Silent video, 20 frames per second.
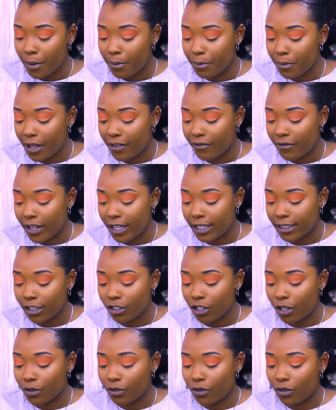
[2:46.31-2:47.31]
my face. I
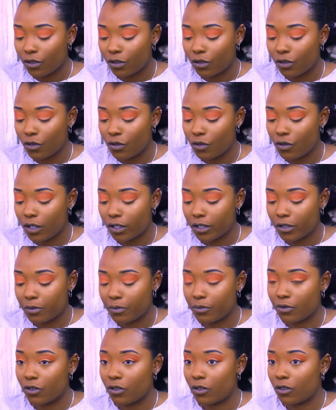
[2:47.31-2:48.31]
don't contour, I just
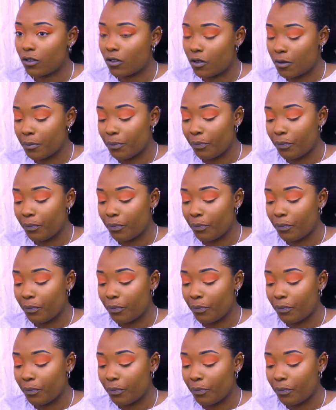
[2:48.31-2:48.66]
bronze.